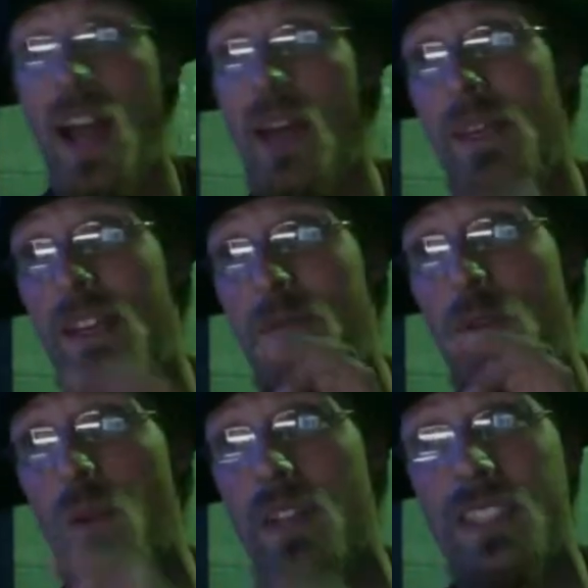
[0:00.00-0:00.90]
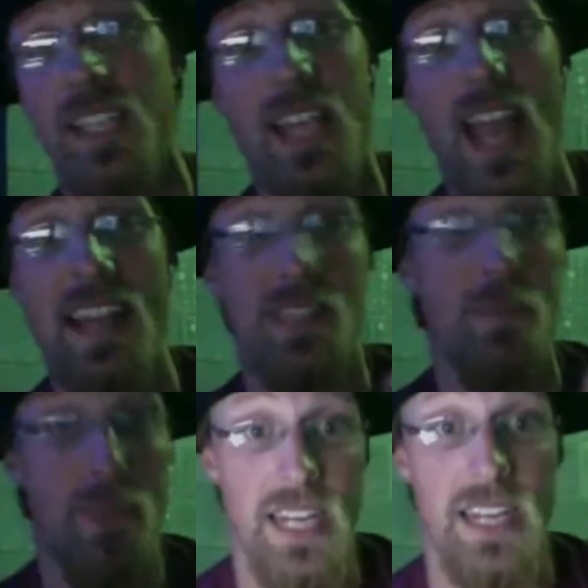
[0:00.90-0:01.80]
I mean, if you want to see at its
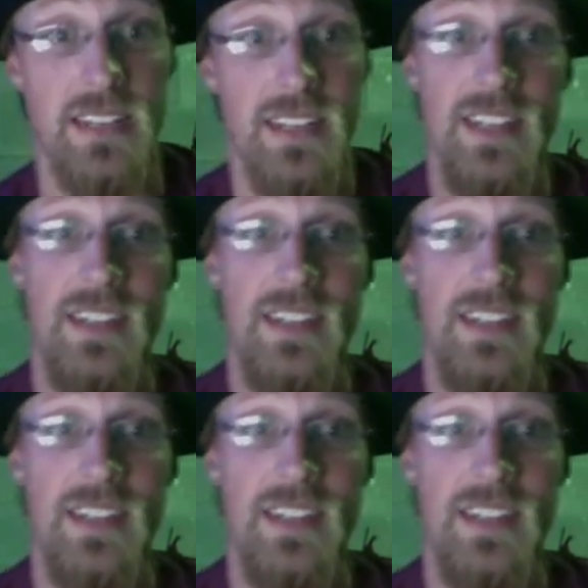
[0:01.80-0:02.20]
peak,